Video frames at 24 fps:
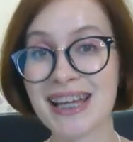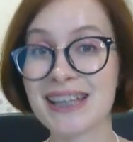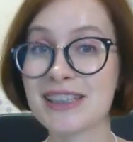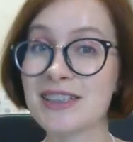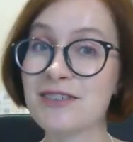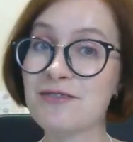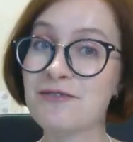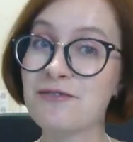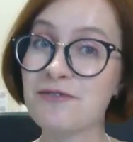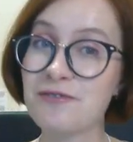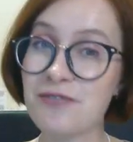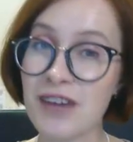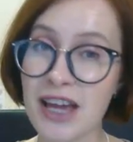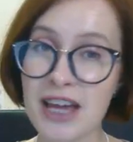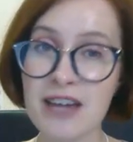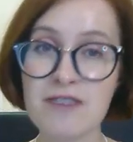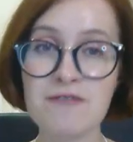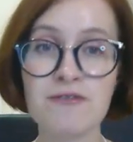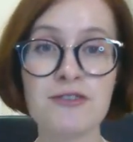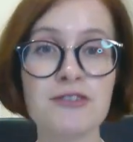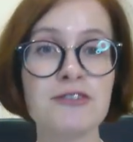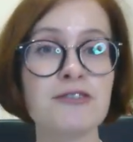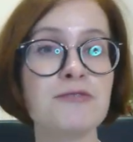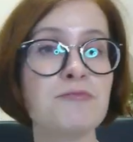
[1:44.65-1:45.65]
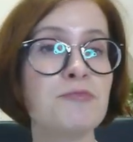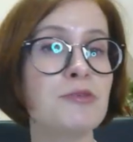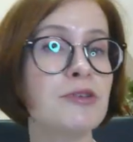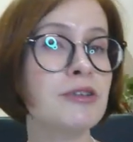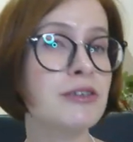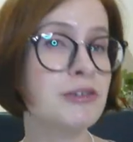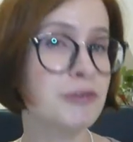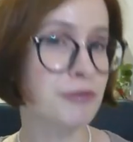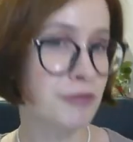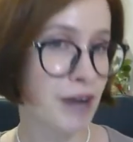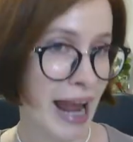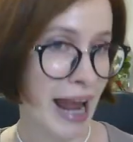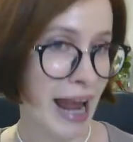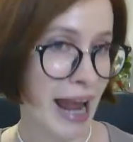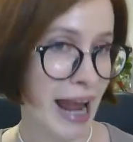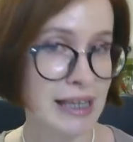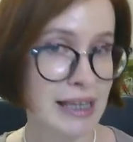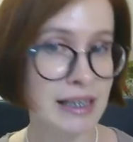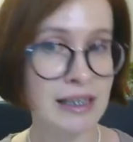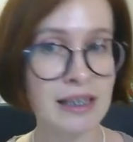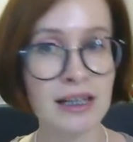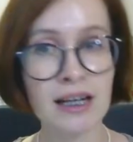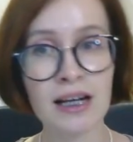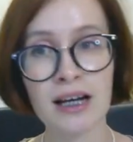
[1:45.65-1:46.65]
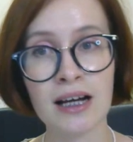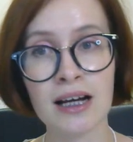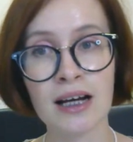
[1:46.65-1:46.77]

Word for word: get a favorable rank